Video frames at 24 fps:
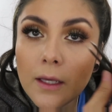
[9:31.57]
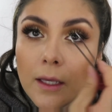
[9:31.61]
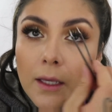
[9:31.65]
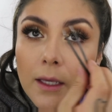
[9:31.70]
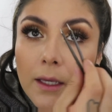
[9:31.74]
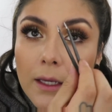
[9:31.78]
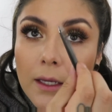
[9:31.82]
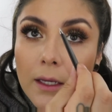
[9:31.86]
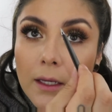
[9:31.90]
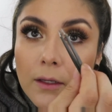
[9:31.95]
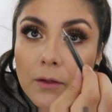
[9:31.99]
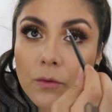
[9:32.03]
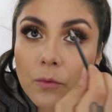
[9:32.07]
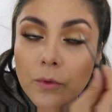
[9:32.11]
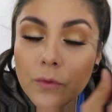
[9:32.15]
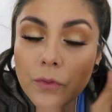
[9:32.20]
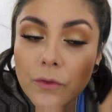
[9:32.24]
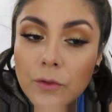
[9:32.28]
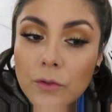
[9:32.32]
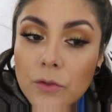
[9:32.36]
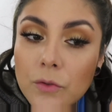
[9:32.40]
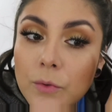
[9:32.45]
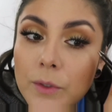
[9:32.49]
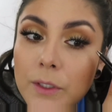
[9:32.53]
And
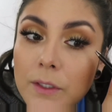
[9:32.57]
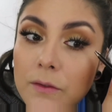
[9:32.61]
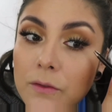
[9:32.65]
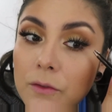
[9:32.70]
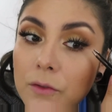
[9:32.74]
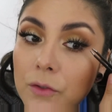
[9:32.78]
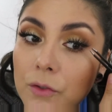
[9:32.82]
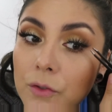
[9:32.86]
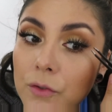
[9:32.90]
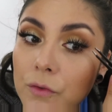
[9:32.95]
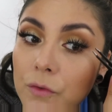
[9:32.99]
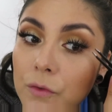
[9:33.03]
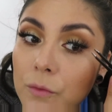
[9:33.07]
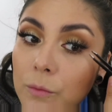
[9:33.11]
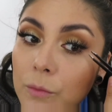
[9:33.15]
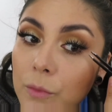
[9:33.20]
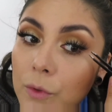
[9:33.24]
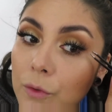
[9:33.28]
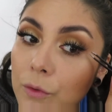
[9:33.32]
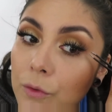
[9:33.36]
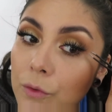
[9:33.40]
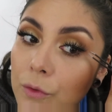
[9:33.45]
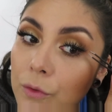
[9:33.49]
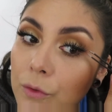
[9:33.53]
with the tweezers,
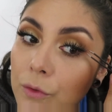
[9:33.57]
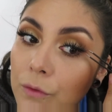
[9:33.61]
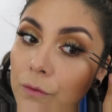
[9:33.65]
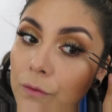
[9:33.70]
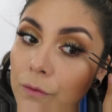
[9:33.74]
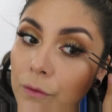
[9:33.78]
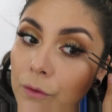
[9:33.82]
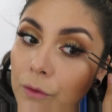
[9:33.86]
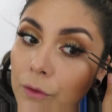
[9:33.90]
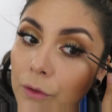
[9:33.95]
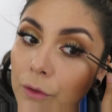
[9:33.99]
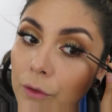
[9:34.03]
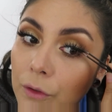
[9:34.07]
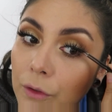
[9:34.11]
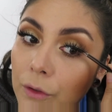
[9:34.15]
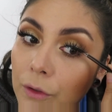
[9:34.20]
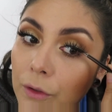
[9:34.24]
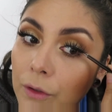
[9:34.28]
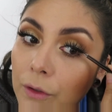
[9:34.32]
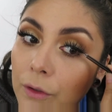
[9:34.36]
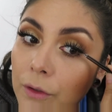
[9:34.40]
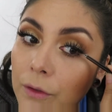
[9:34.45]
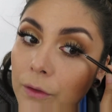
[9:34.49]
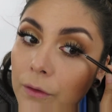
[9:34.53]

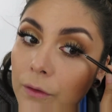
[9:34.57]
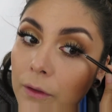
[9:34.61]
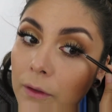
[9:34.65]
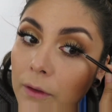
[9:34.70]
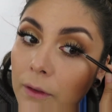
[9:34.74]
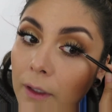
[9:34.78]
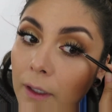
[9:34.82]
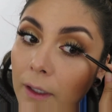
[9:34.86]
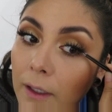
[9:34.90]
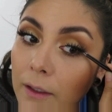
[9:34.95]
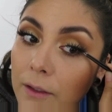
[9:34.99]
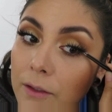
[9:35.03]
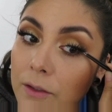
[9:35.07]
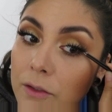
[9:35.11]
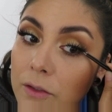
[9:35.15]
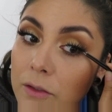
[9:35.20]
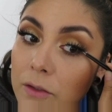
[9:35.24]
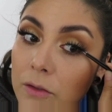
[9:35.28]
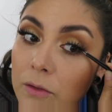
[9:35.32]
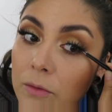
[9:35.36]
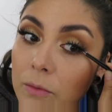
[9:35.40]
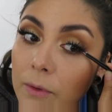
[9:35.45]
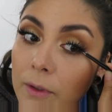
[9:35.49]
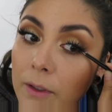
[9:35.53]
maneuver the lash
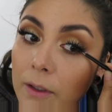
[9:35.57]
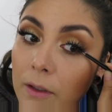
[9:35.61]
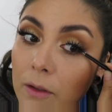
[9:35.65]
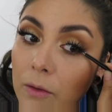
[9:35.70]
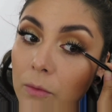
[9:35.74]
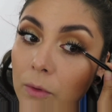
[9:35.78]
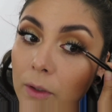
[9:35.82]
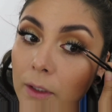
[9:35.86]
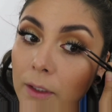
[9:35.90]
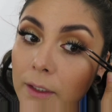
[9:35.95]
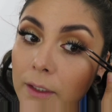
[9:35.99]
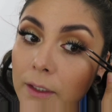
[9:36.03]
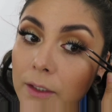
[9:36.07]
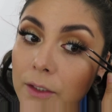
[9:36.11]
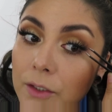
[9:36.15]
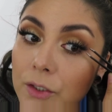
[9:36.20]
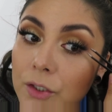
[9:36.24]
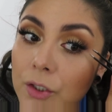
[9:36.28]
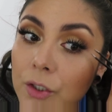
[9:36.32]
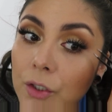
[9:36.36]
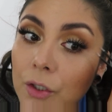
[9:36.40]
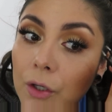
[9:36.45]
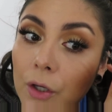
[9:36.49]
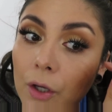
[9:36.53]
to where I want it
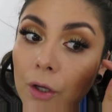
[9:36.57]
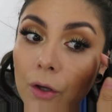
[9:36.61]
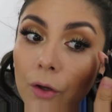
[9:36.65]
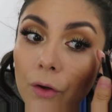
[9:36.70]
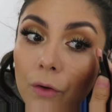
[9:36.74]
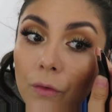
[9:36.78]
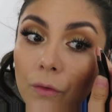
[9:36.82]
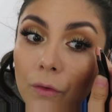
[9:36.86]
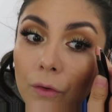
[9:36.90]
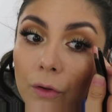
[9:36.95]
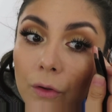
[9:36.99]
to go.